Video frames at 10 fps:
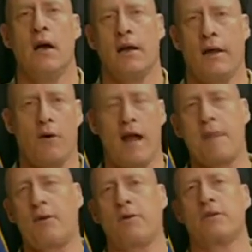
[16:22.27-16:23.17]
They weren't
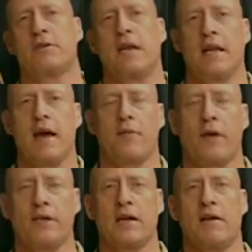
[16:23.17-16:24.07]
happy with the state of the
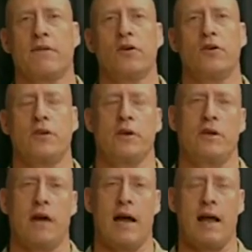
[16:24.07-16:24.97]
operation down in Fallujah, and
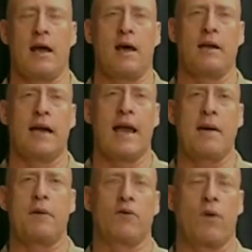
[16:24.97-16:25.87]
they're not
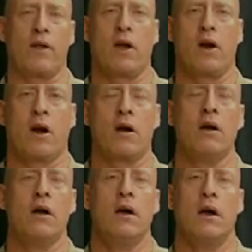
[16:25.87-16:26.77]
happy with where they are
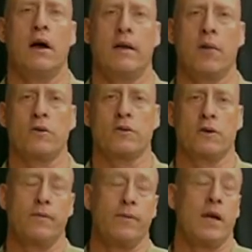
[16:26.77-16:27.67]
in Mosul.